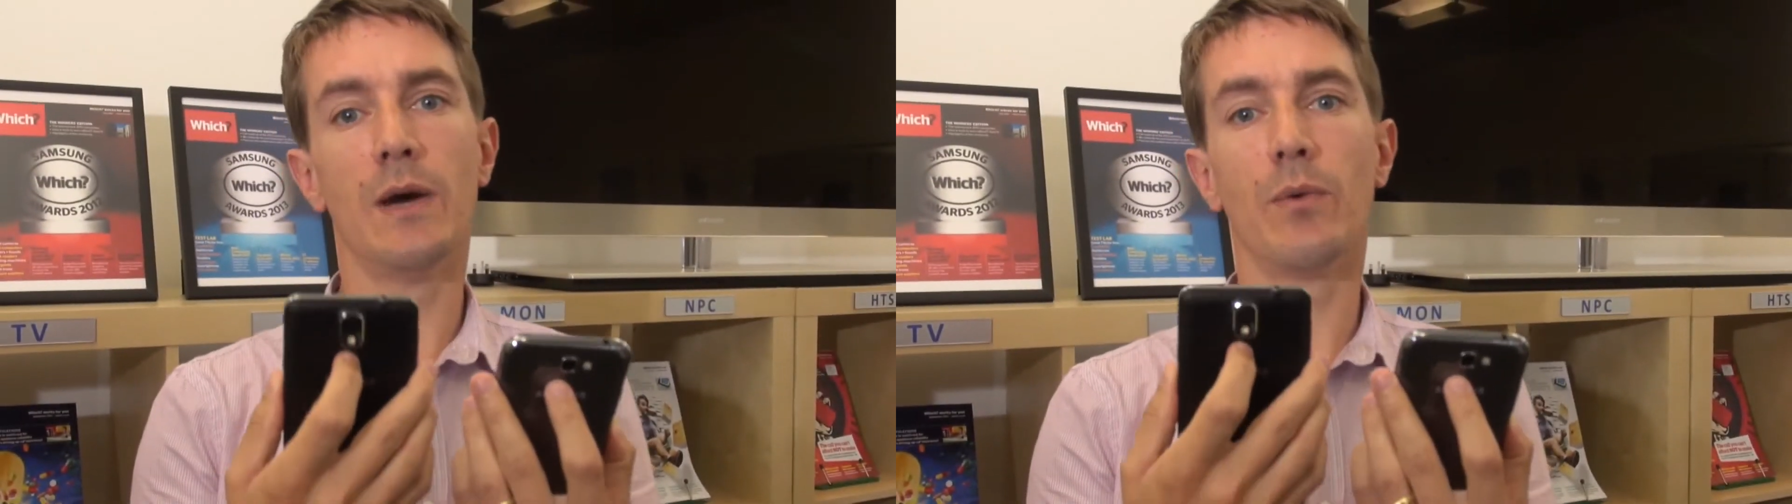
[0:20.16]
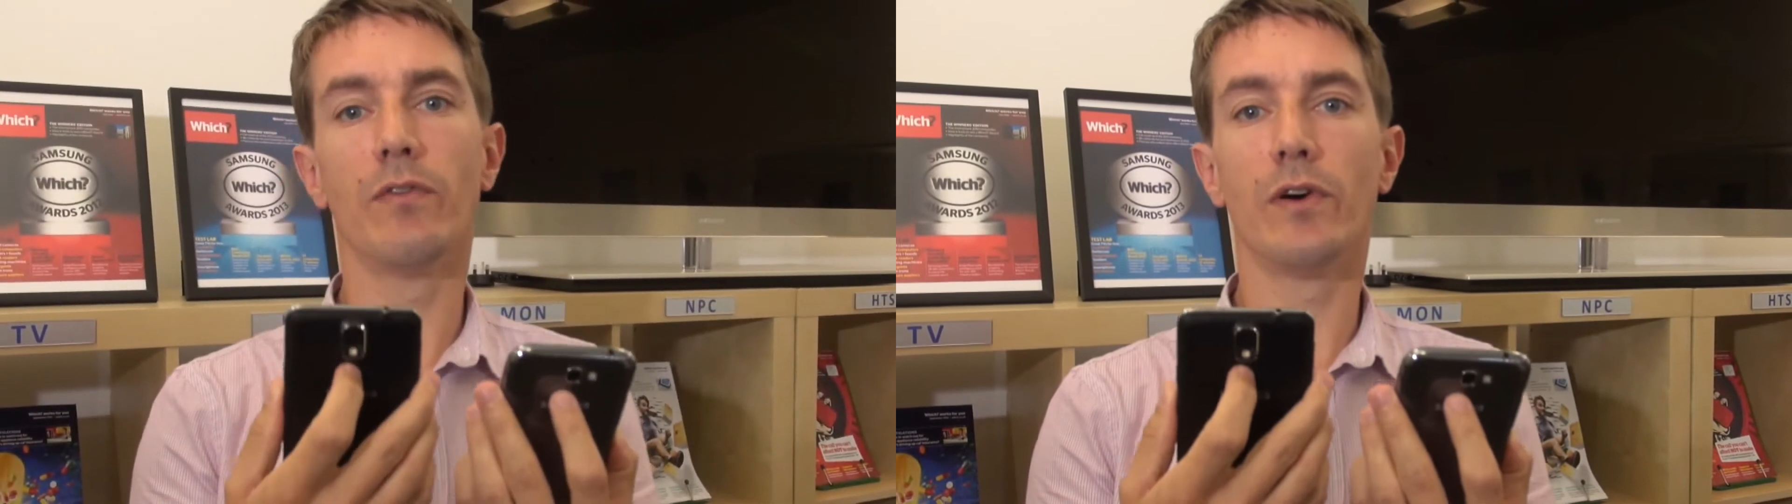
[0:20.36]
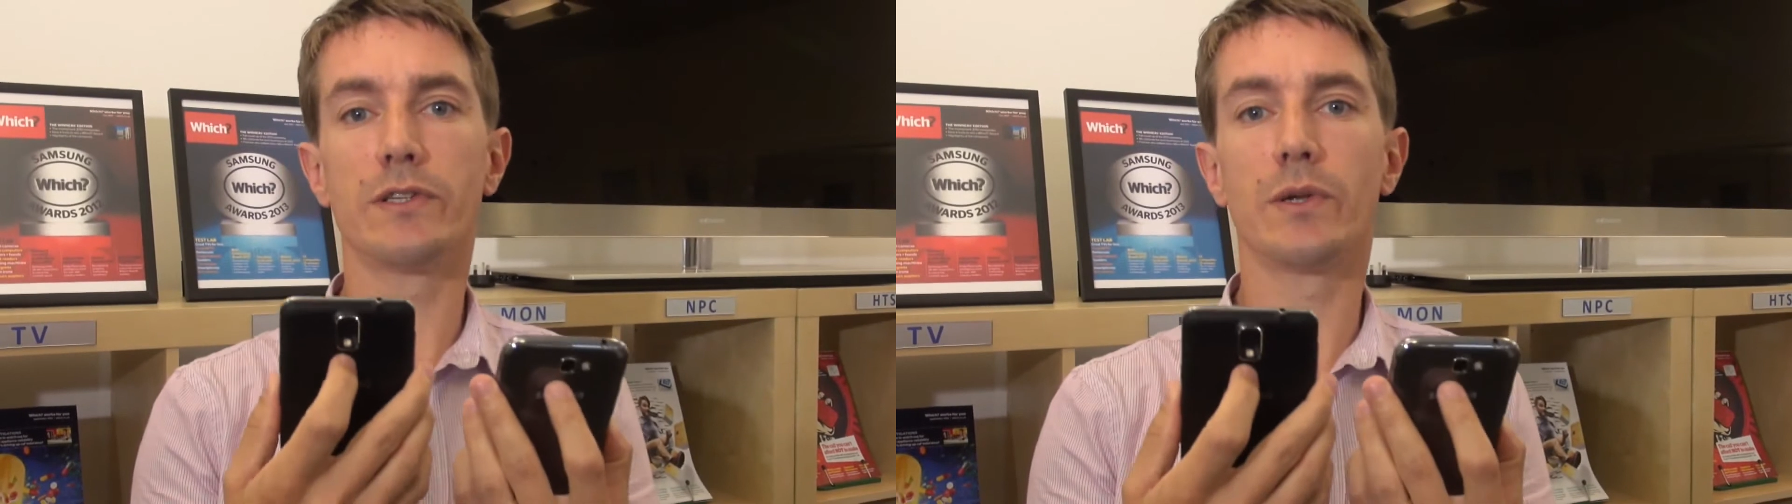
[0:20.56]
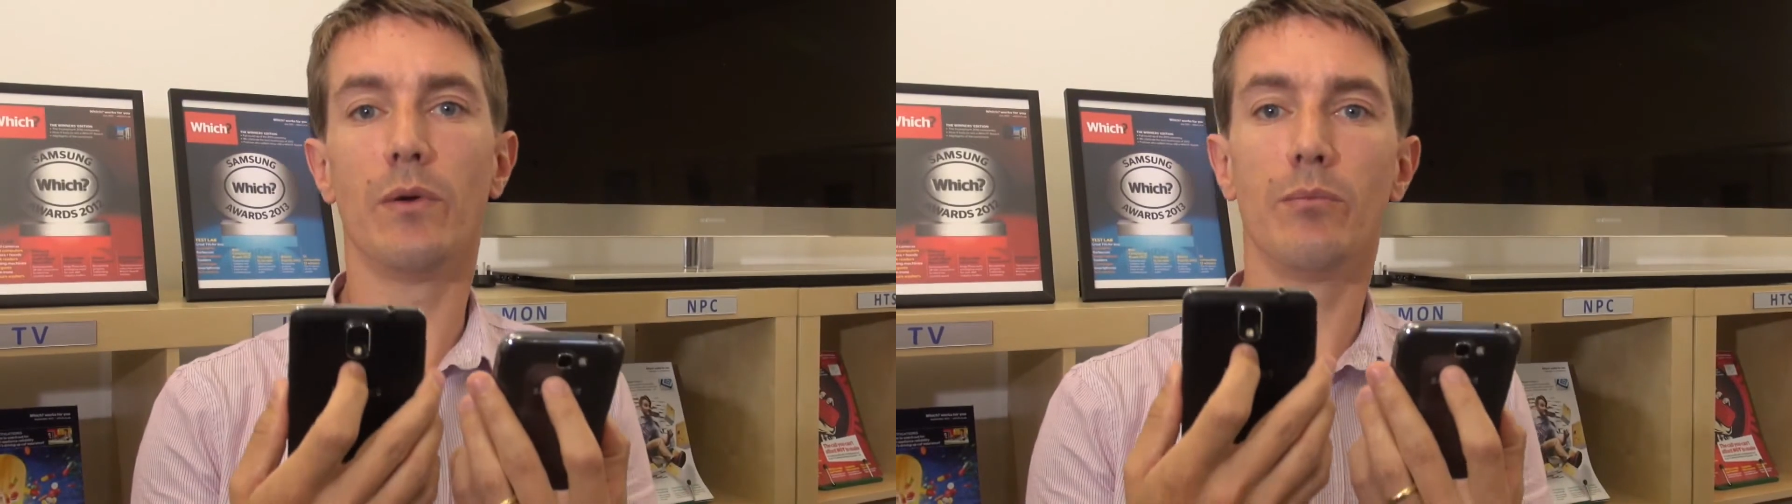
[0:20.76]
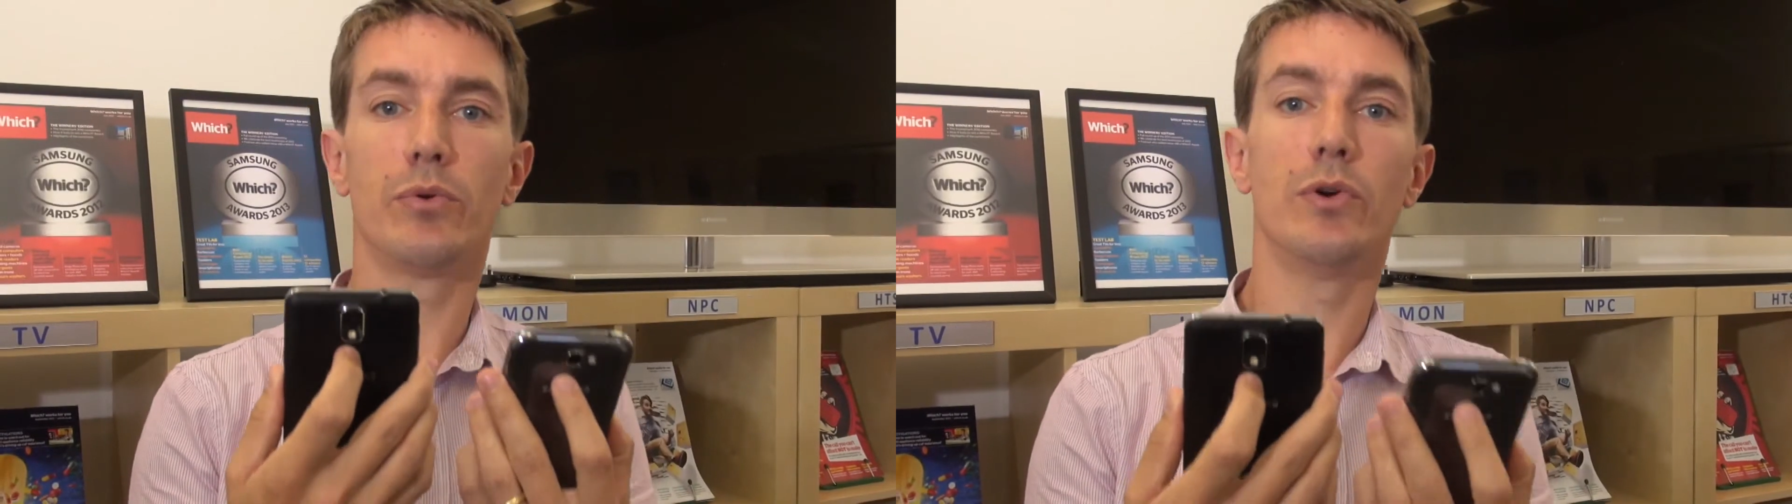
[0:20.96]
We've also
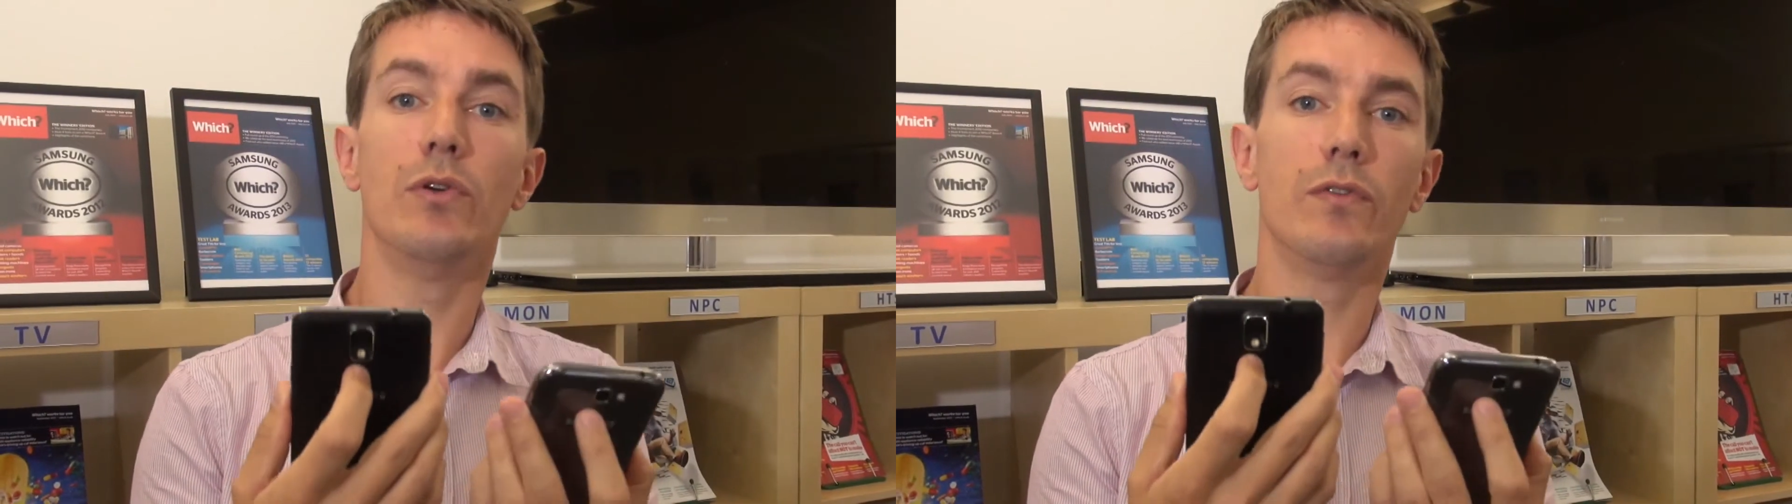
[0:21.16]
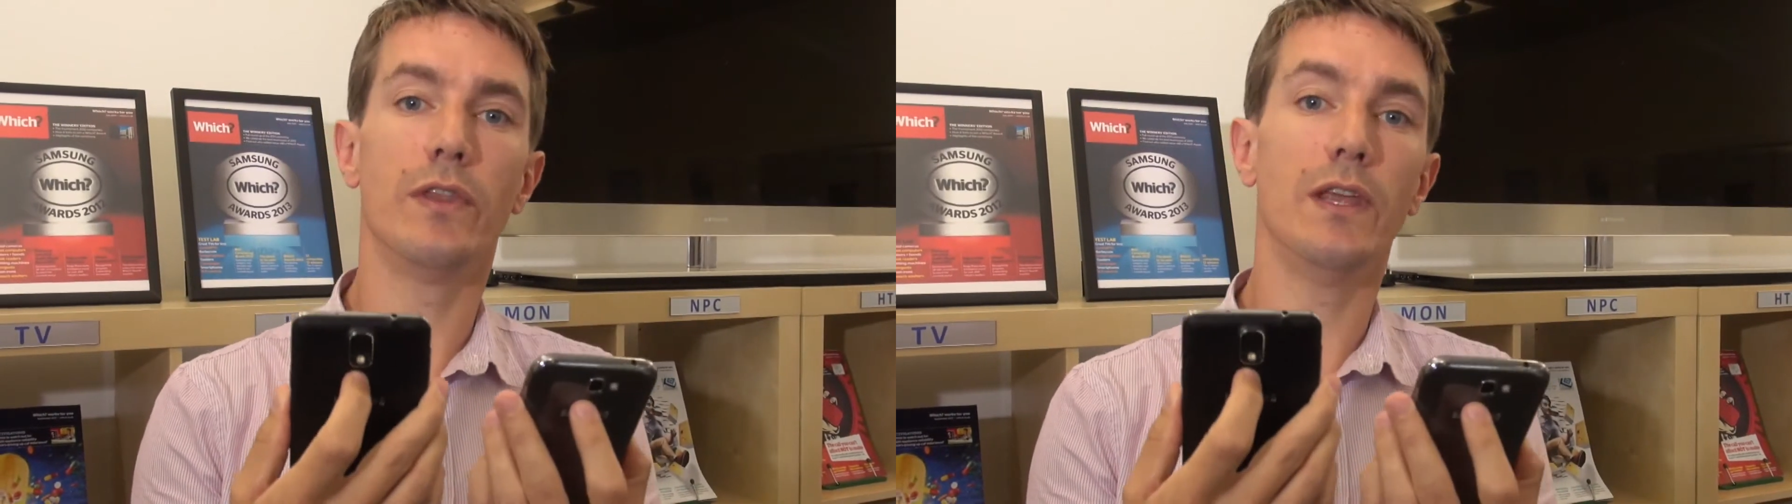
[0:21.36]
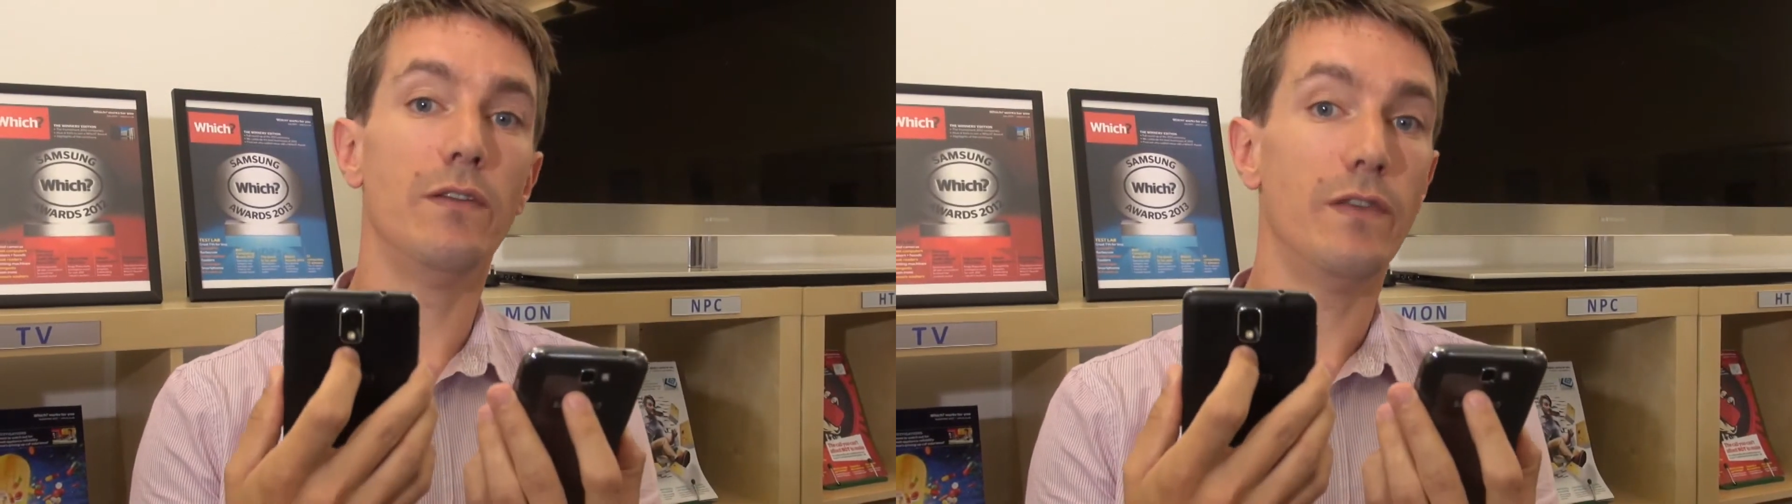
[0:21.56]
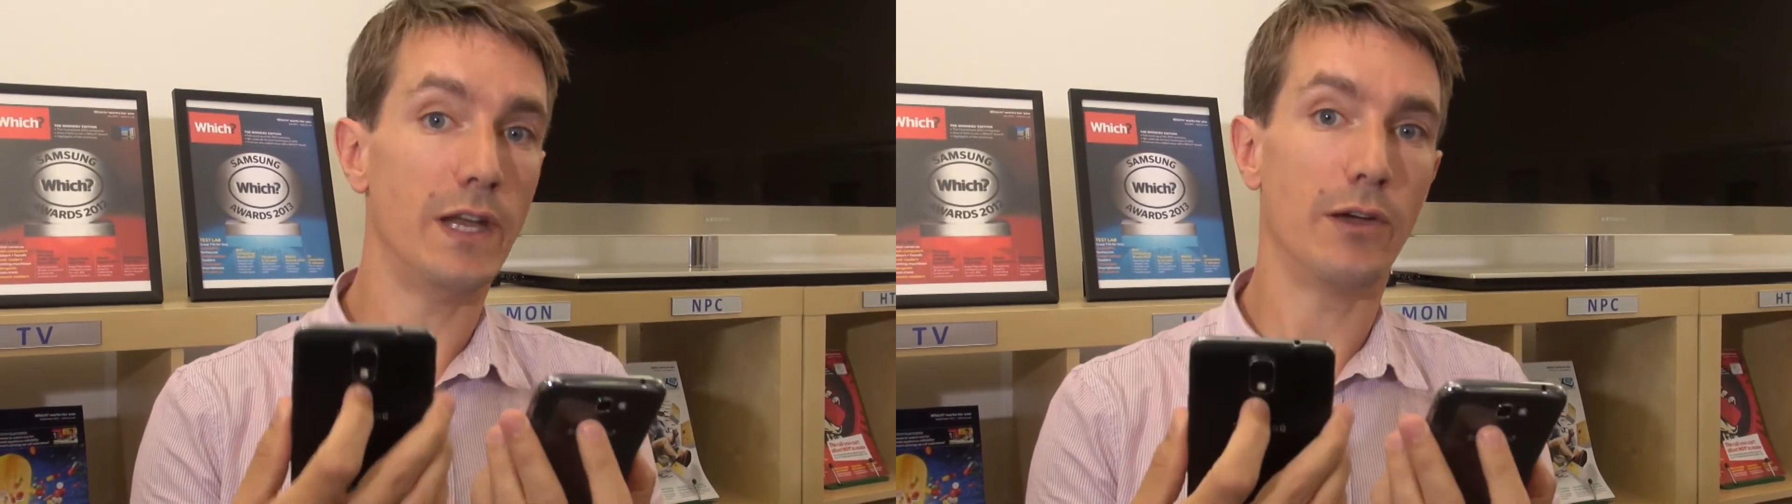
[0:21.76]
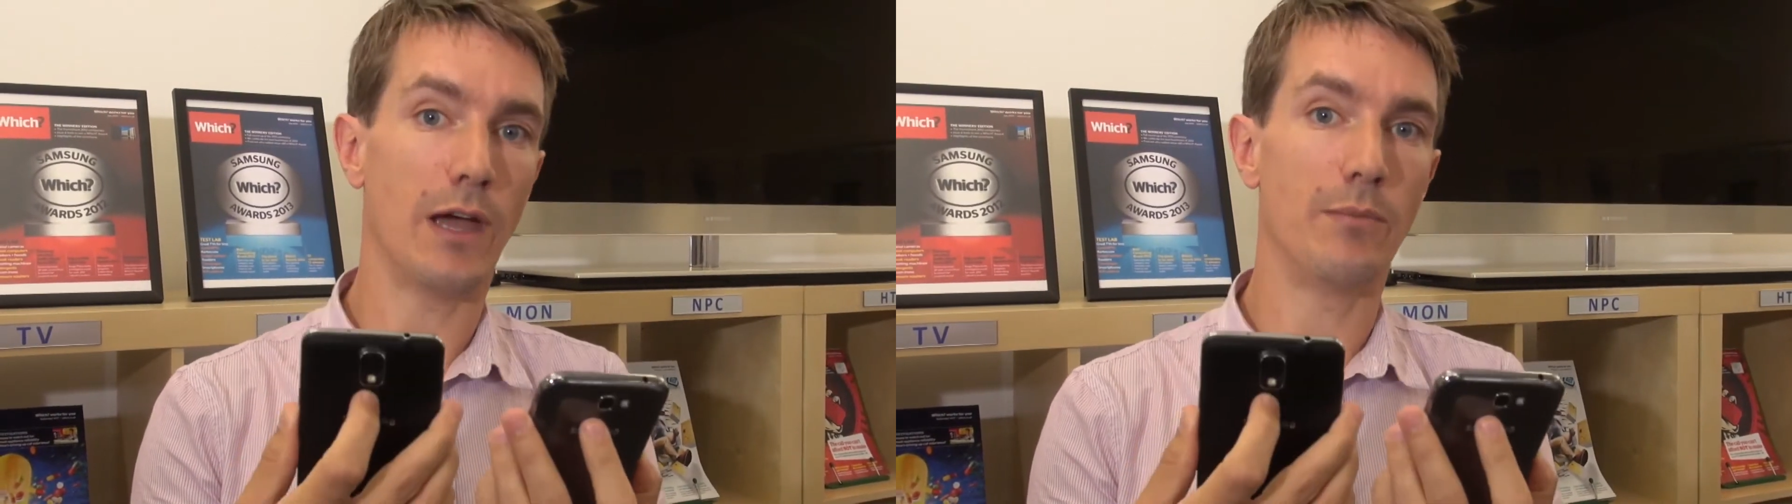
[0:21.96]
improved the
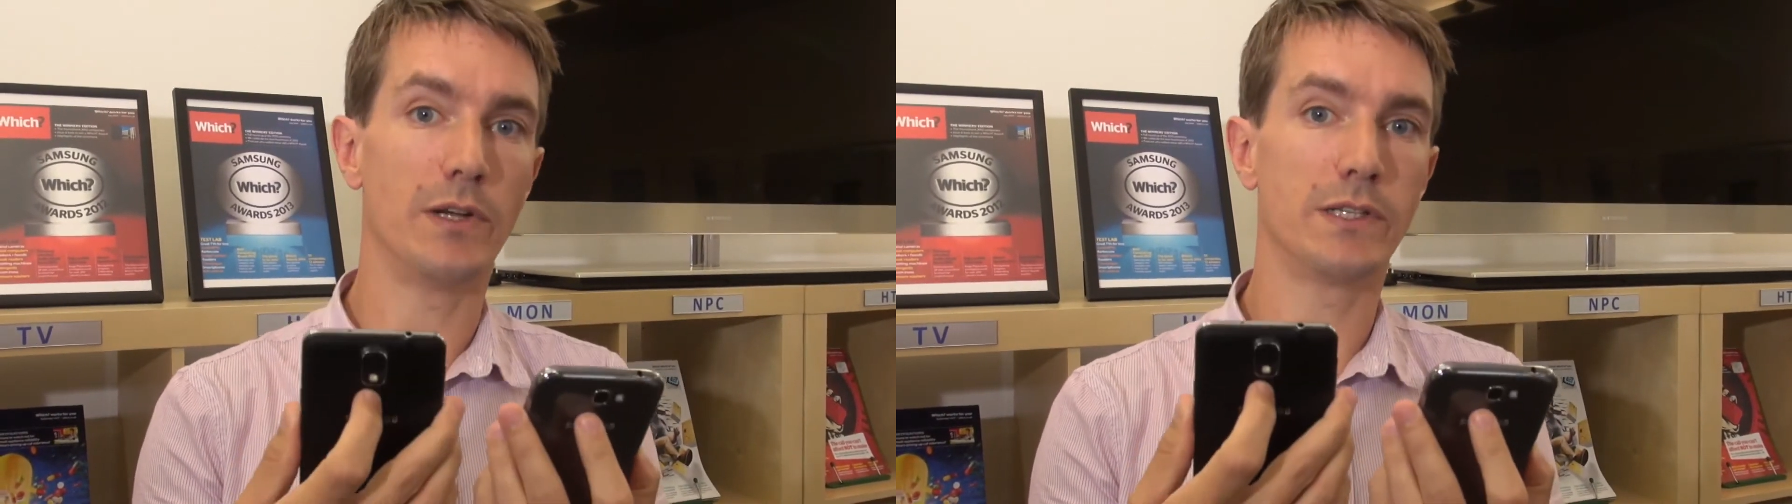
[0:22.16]
video camera,